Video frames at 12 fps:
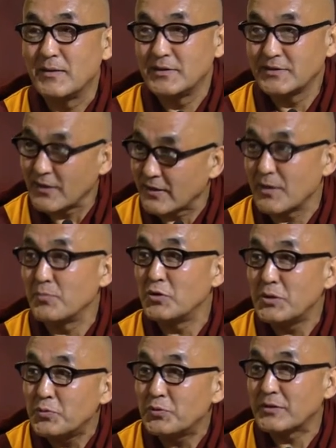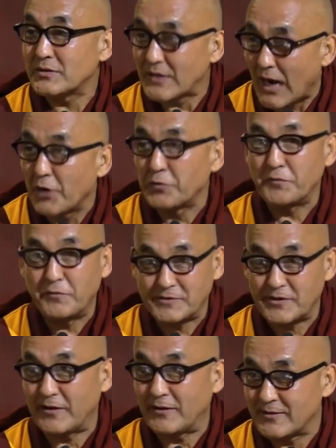Shakyamuni Buddha taught
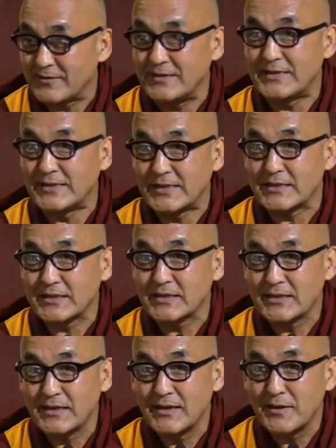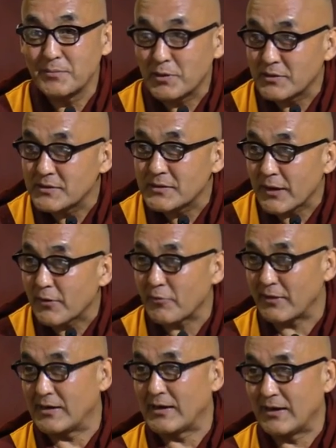Vajrayana teachings, but
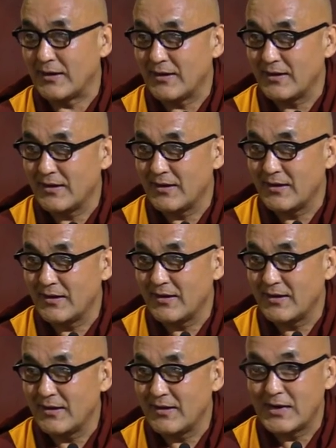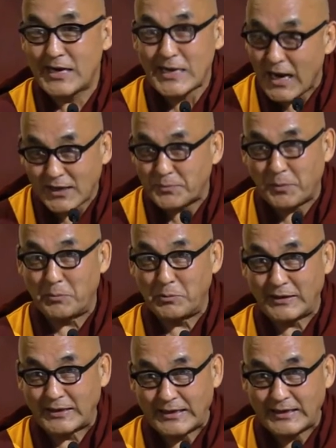secretly, not
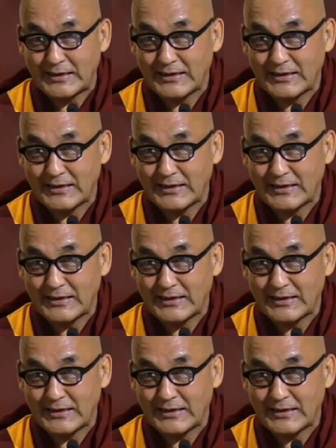publicly,